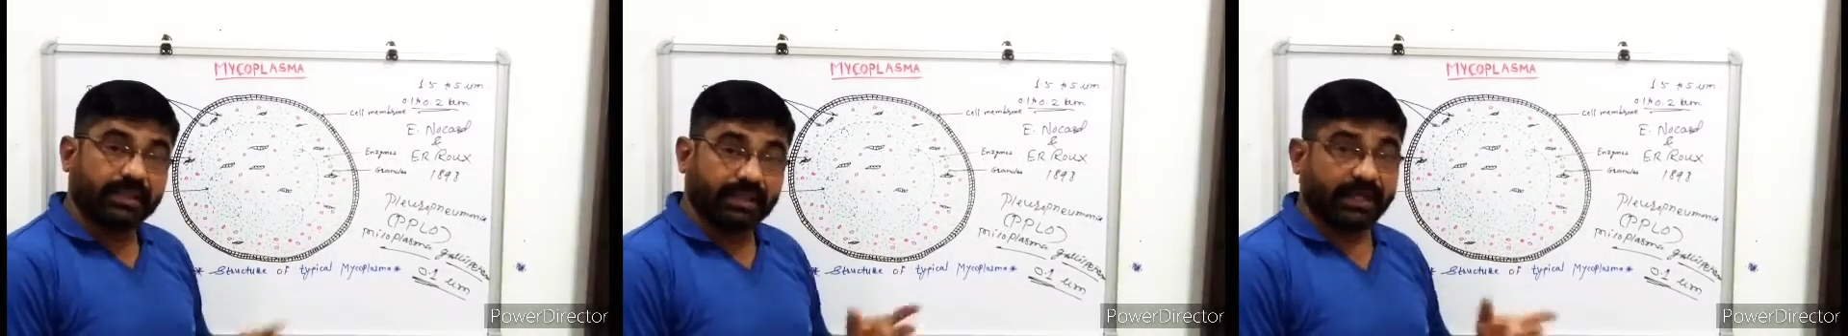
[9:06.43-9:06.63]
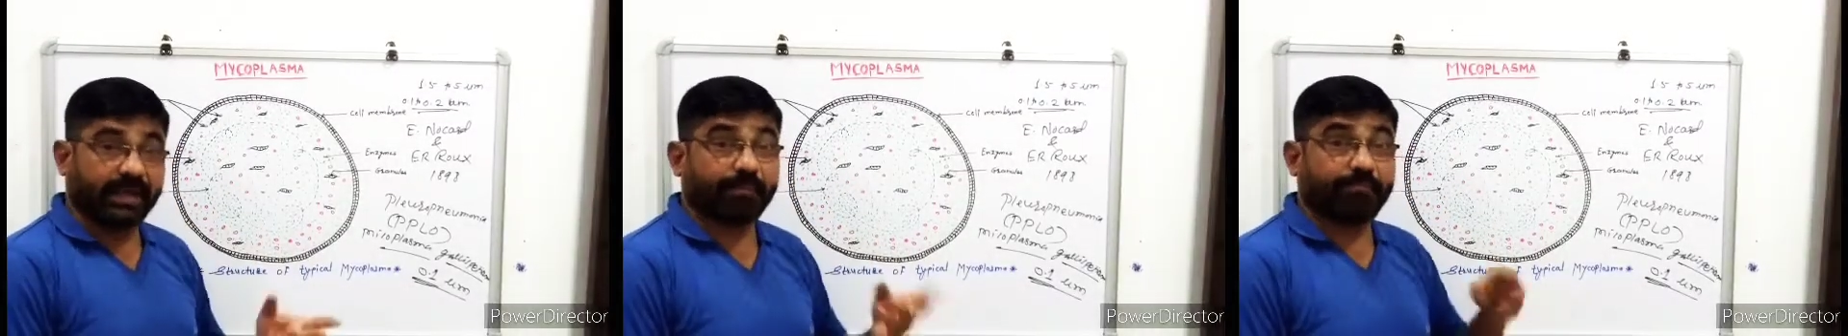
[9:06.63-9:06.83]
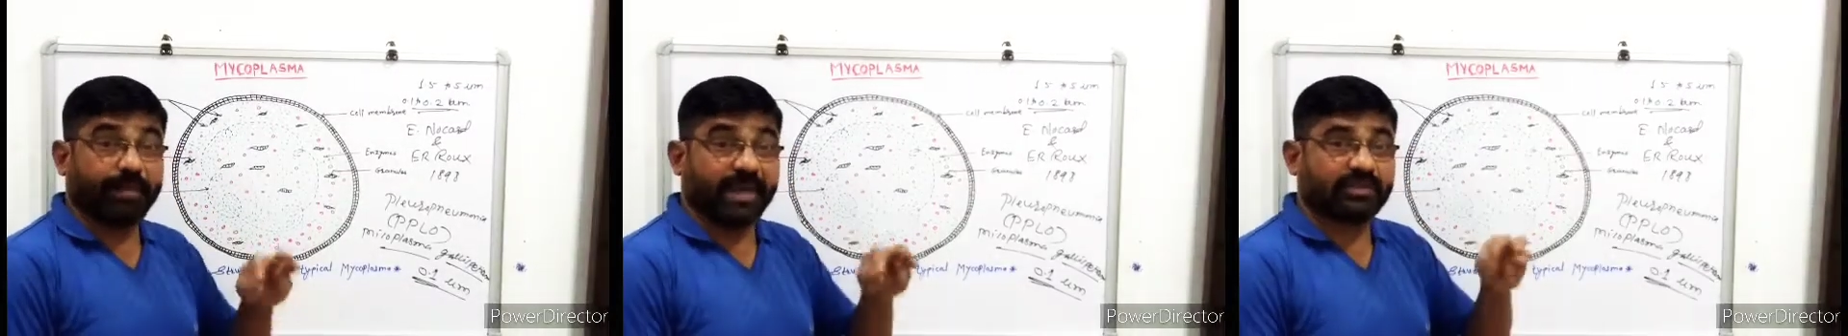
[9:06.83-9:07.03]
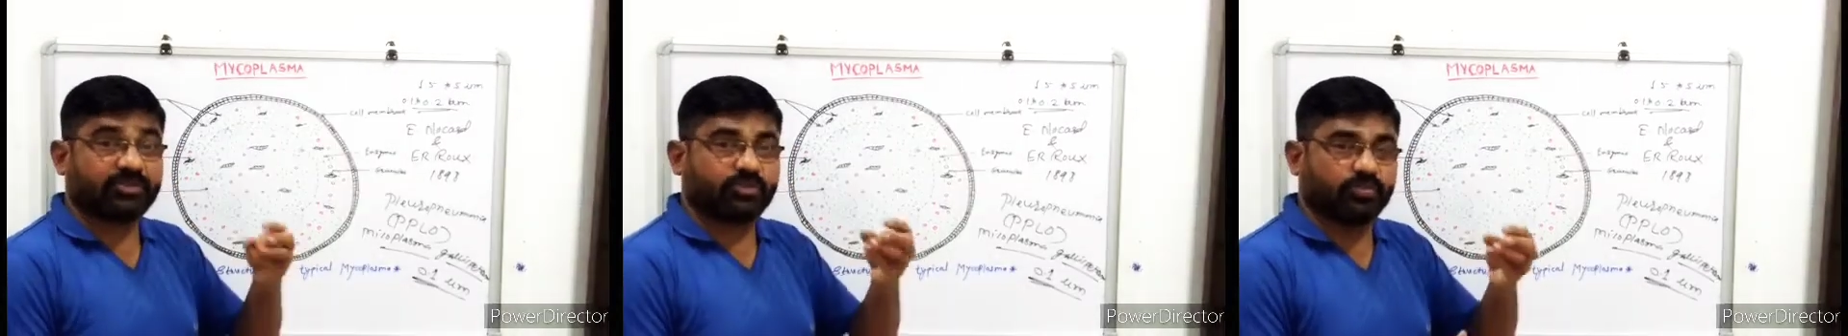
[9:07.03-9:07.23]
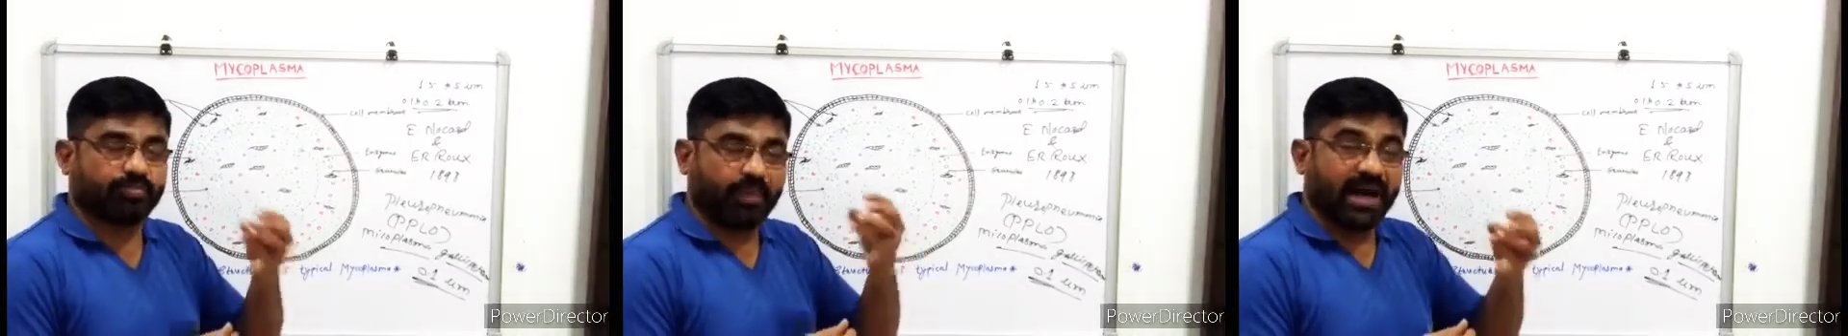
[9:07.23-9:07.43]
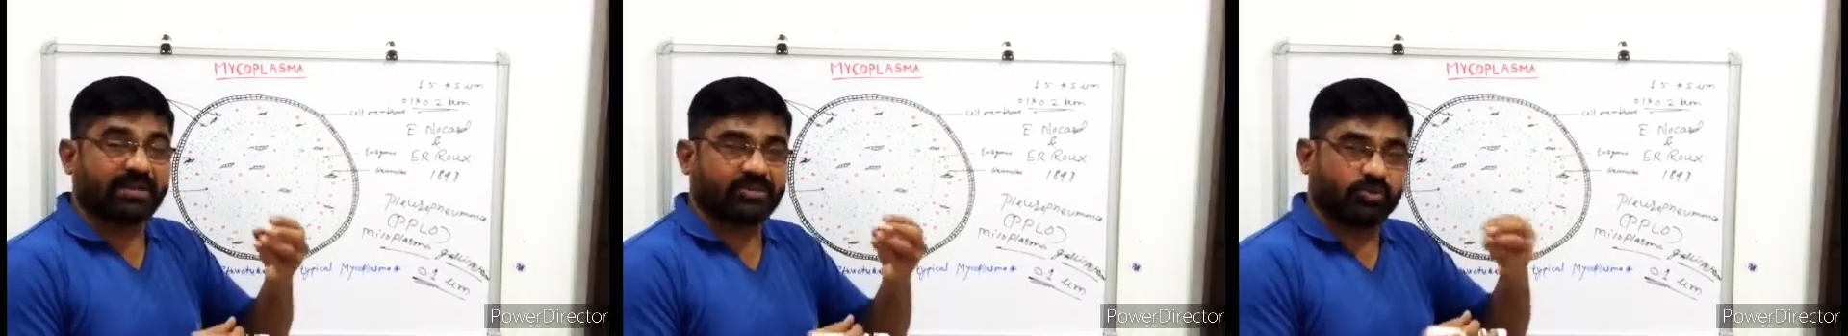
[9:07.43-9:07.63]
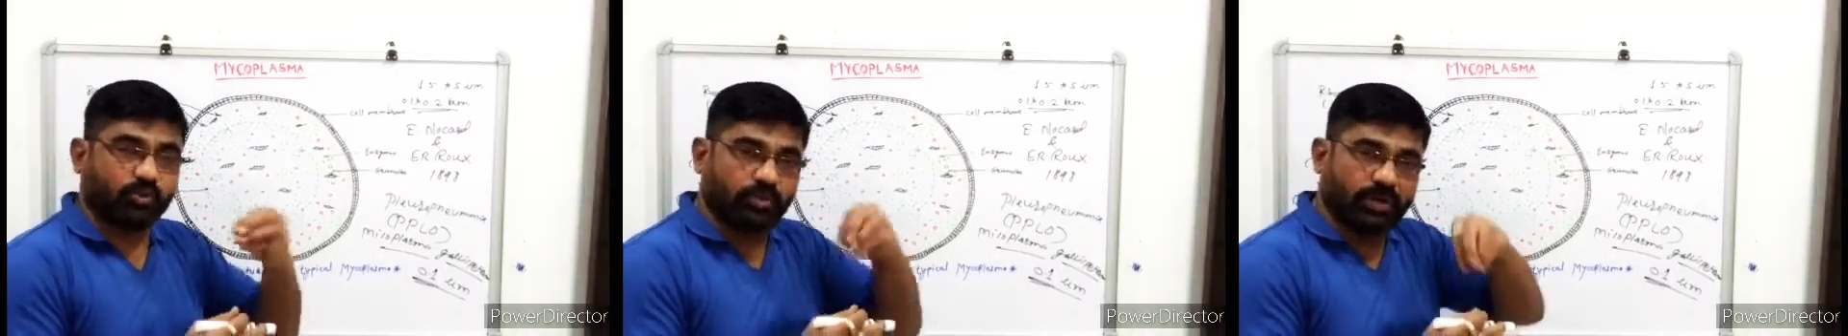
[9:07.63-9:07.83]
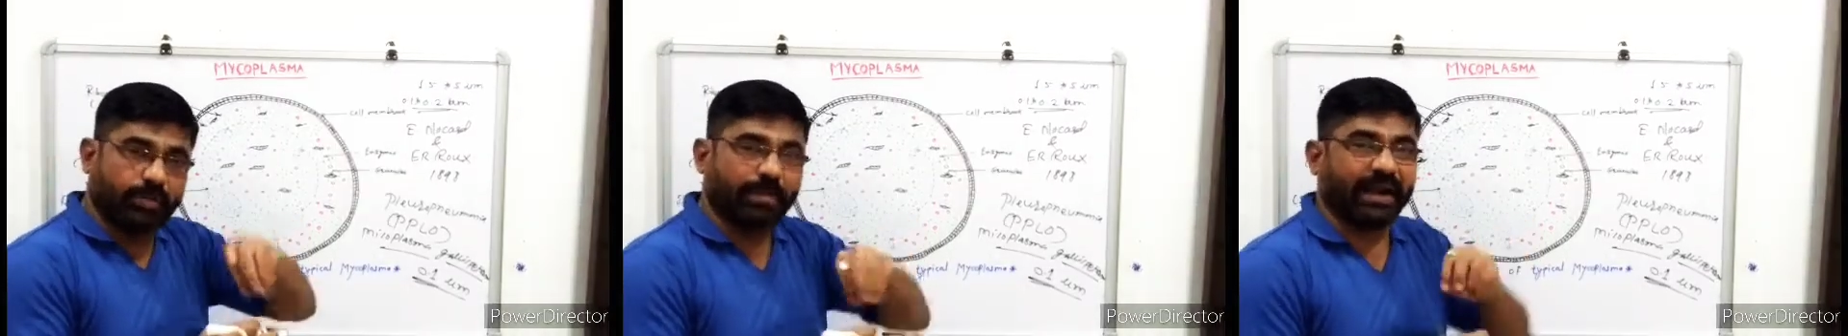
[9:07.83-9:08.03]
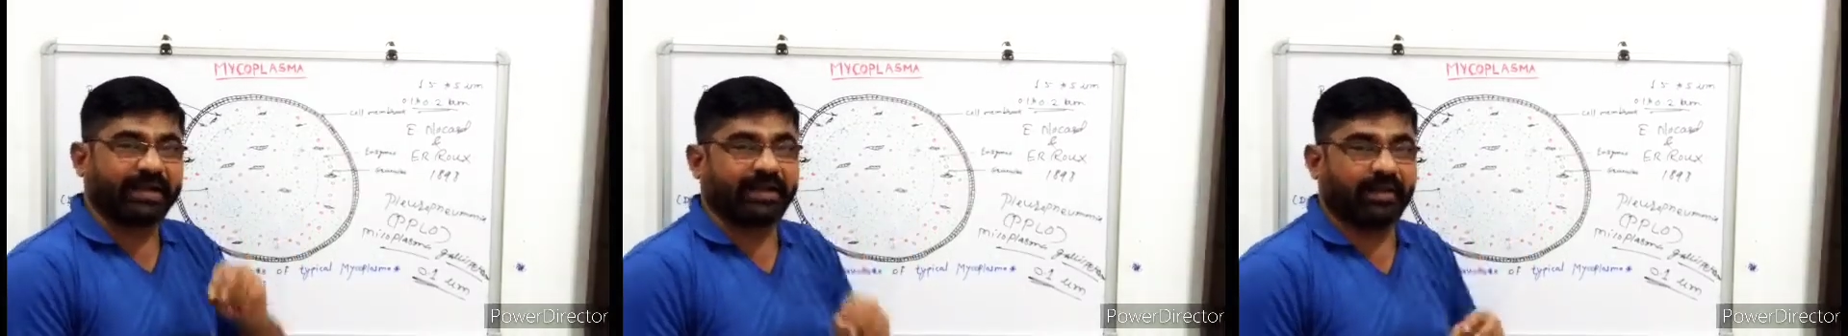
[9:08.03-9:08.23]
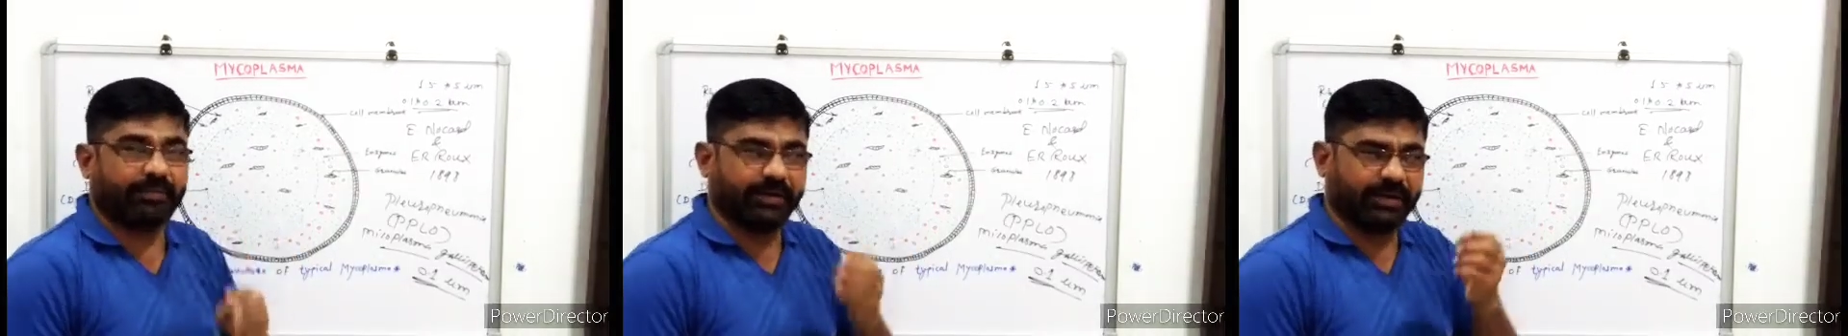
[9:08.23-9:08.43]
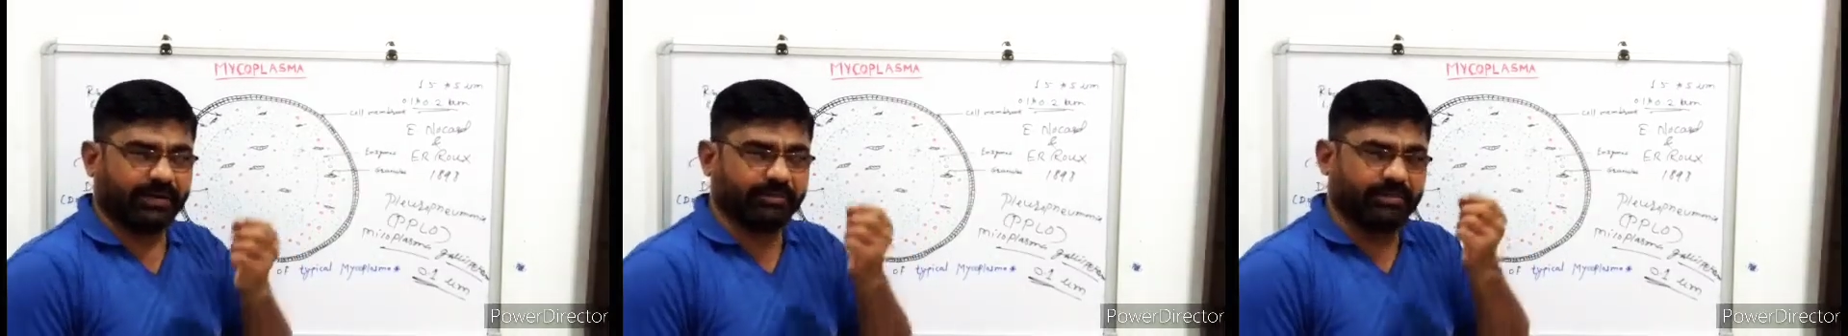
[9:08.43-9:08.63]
They can pass through the bacterial filters